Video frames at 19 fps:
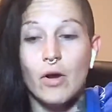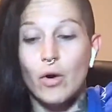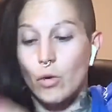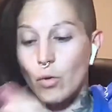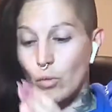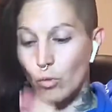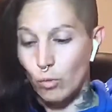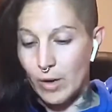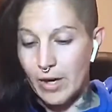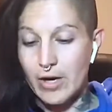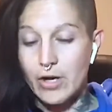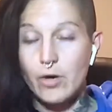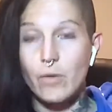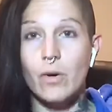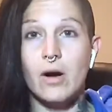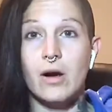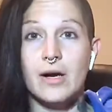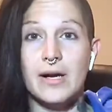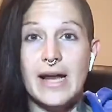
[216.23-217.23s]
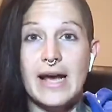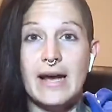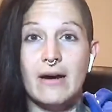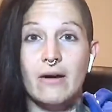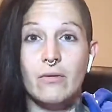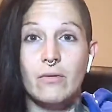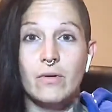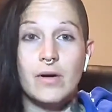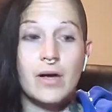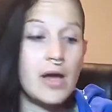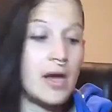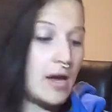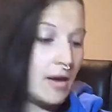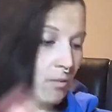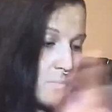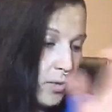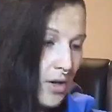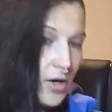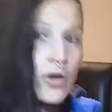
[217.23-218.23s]
where you are now, and
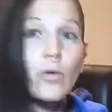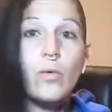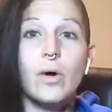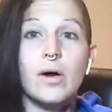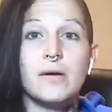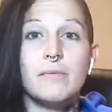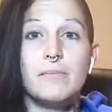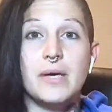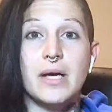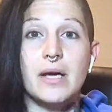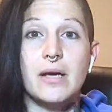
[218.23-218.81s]
where you want to be.